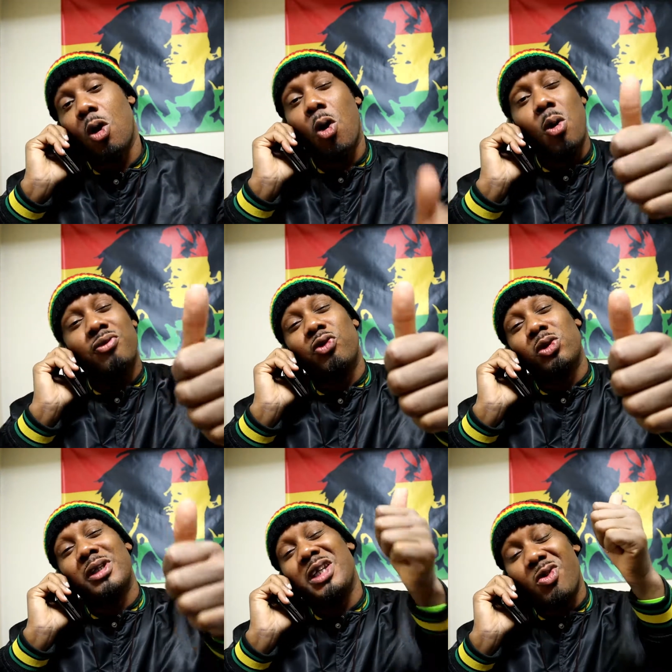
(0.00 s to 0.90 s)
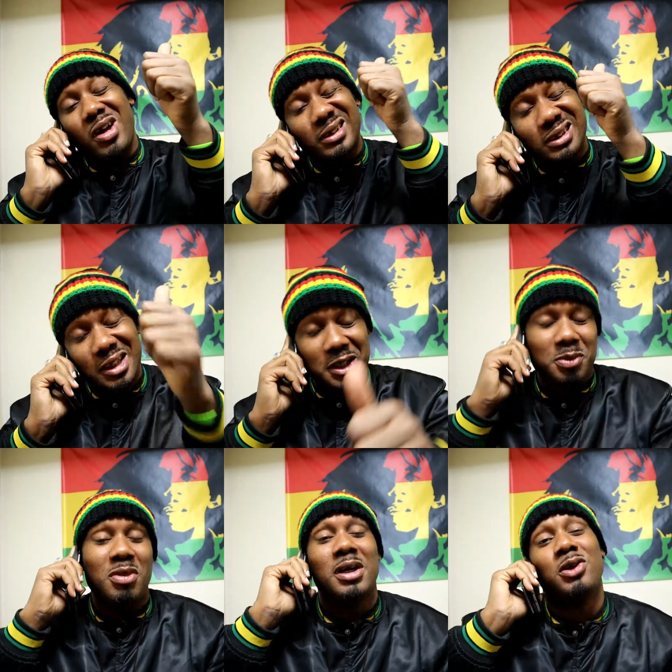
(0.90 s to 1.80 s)
upvote equal
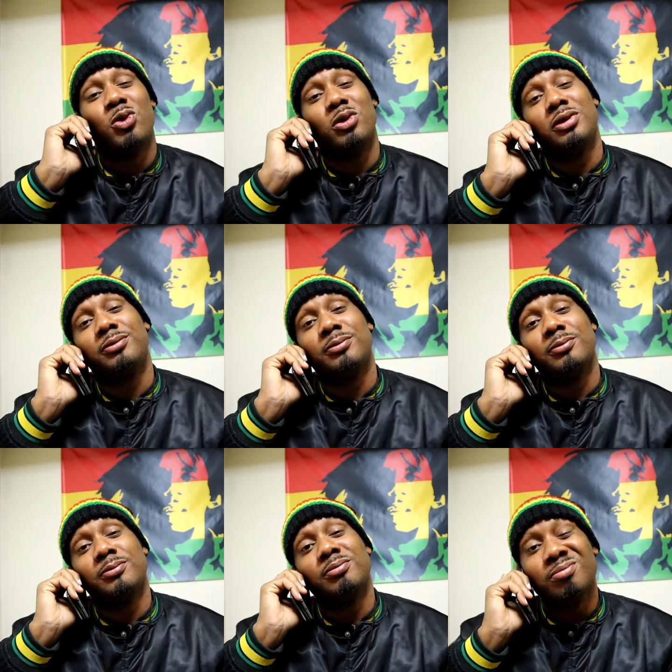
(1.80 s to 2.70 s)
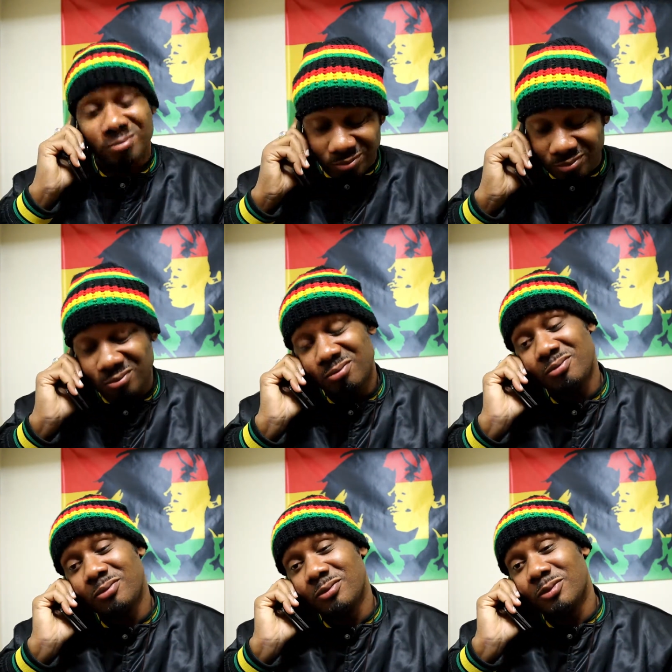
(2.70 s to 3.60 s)
Steem, my youth. Mm.
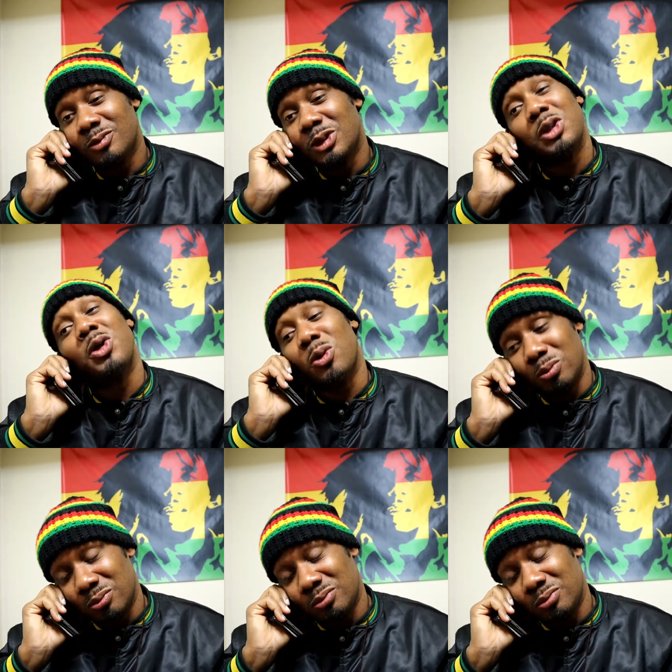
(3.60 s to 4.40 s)
So yo.